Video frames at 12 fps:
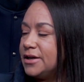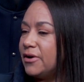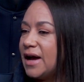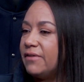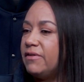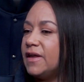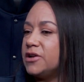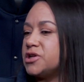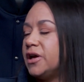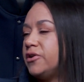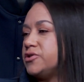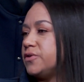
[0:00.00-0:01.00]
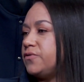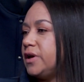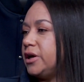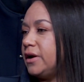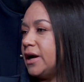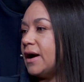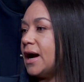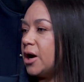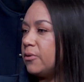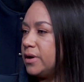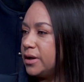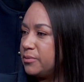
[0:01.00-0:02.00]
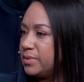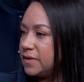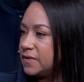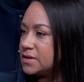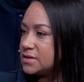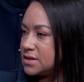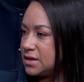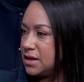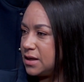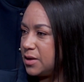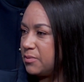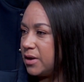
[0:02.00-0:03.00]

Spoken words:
having that challenge of figuring out how are we going to beat this team,